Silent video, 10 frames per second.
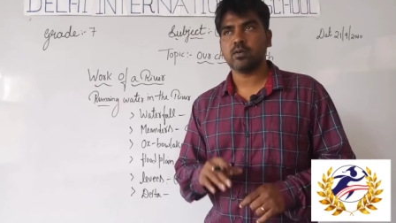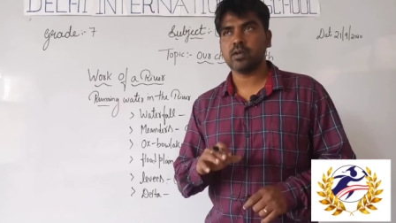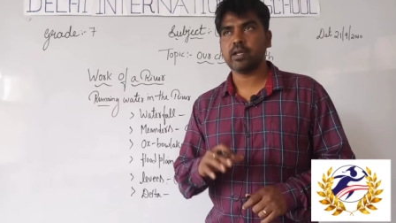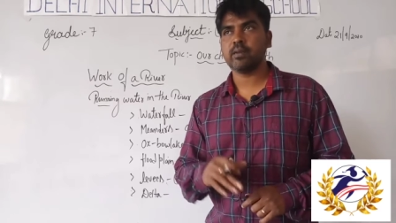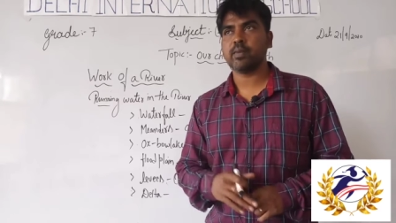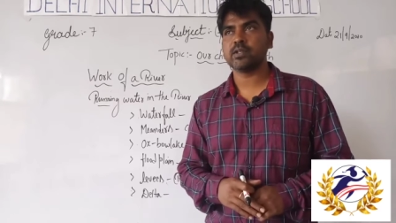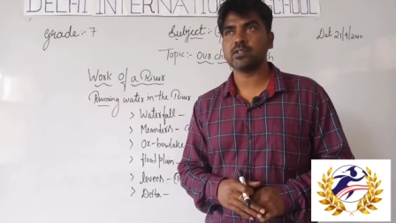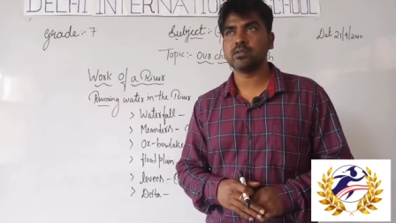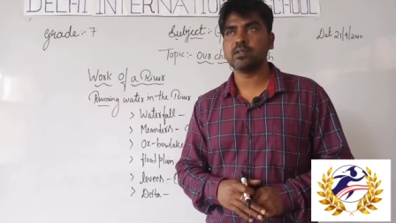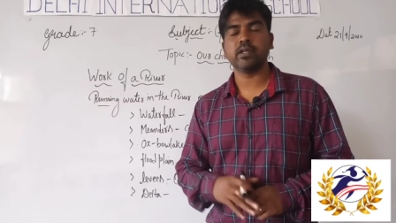Only in
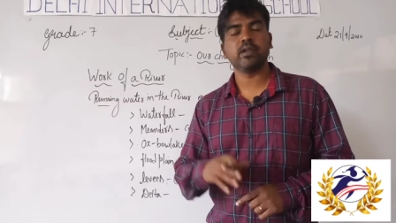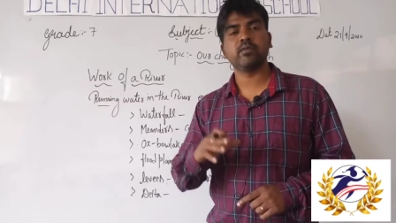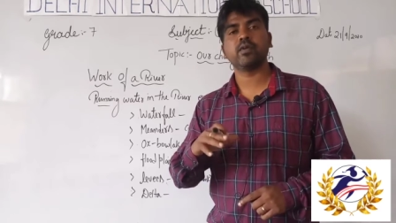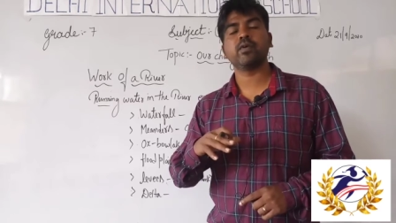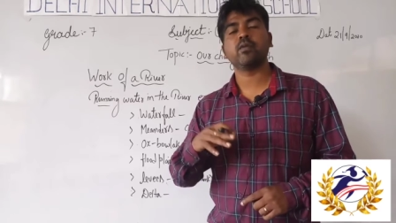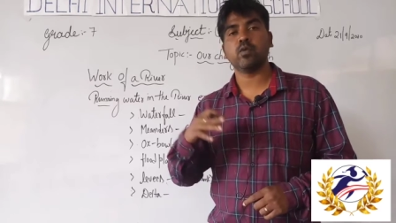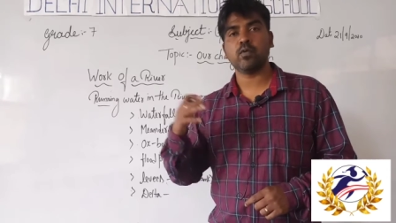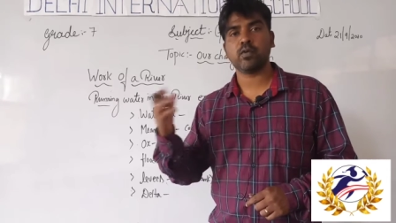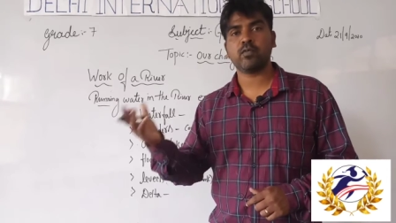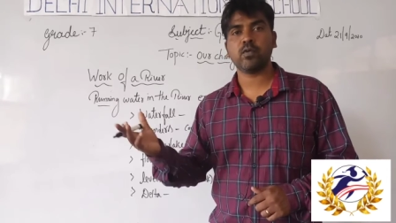monsoon the river will
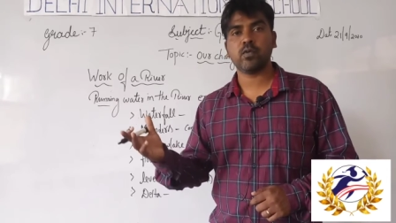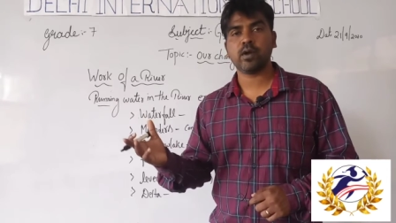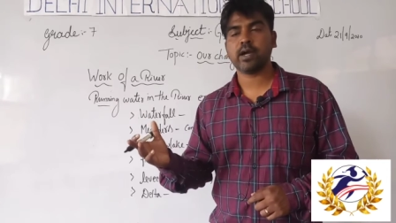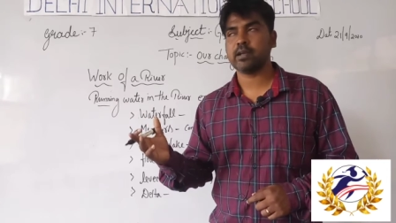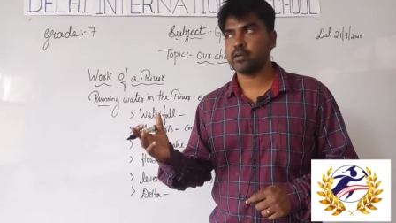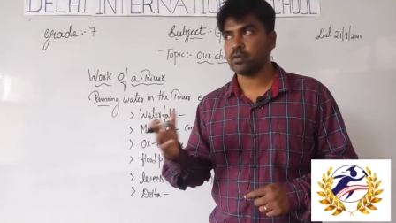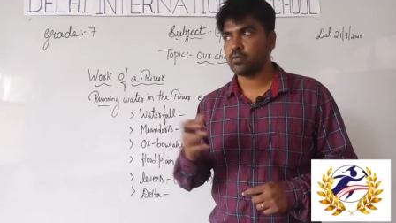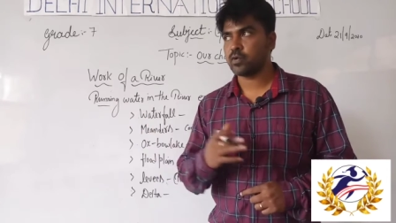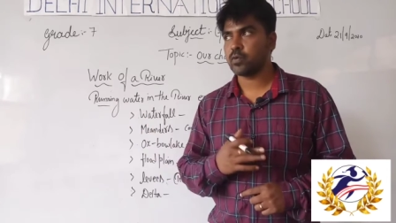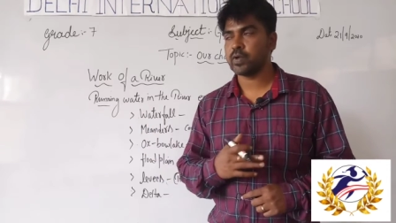overflow and it will
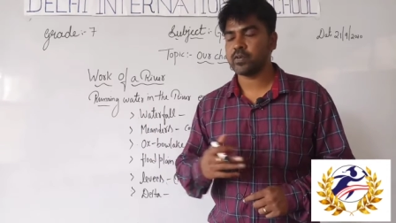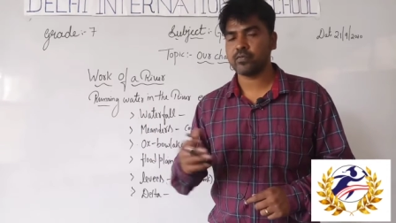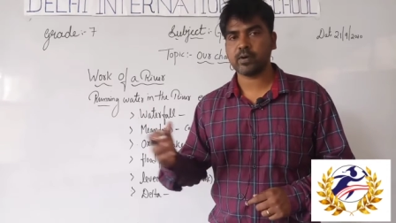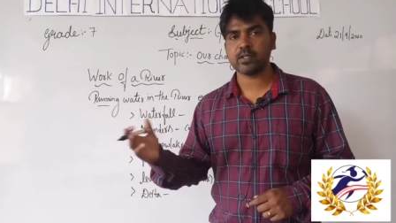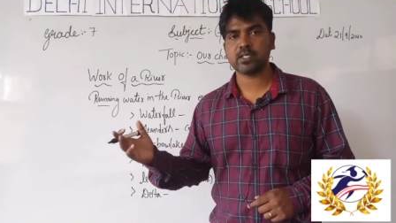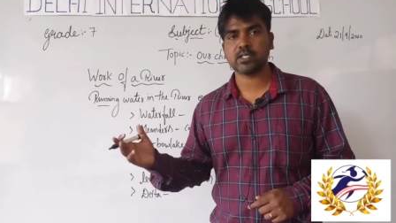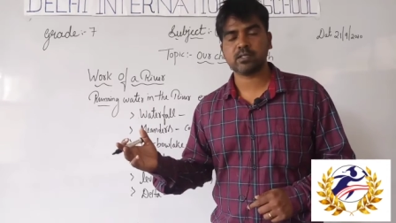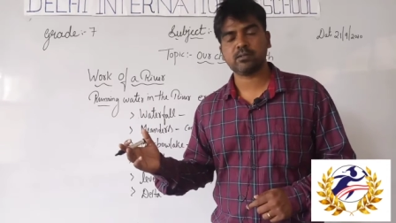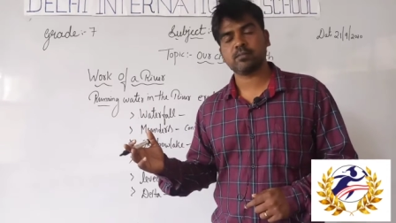flow very fast.